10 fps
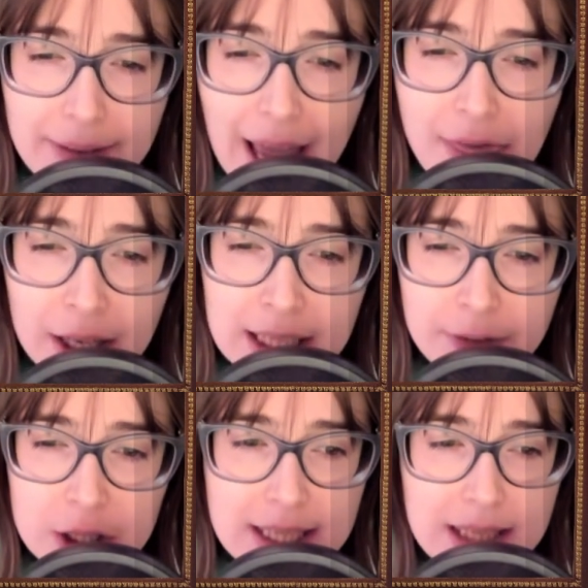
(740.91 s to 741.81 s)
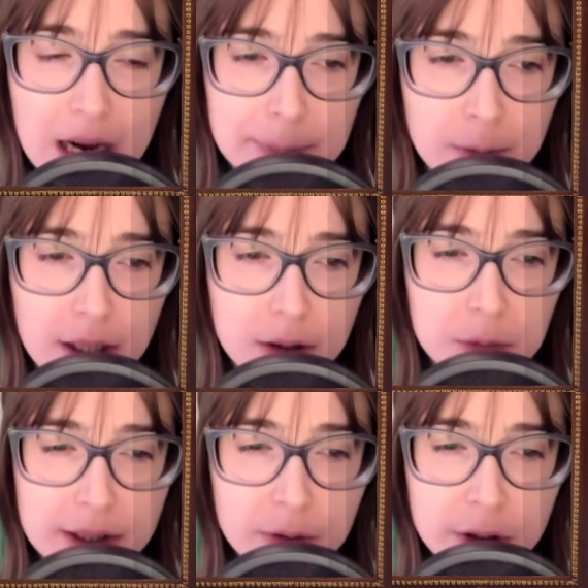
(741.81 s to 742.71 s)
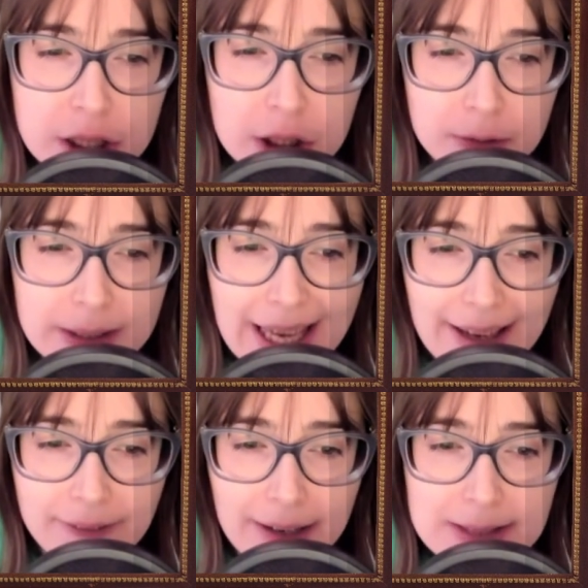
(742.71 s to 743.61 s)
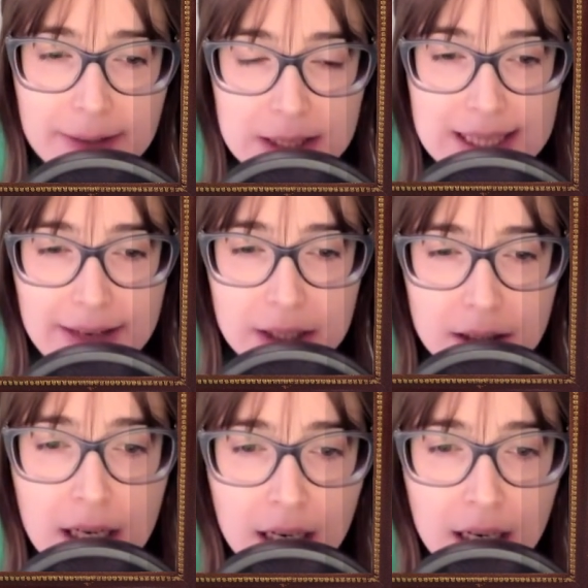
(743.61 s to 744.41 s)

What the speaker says: Anthony versus Commonwealth, 142 VA 577.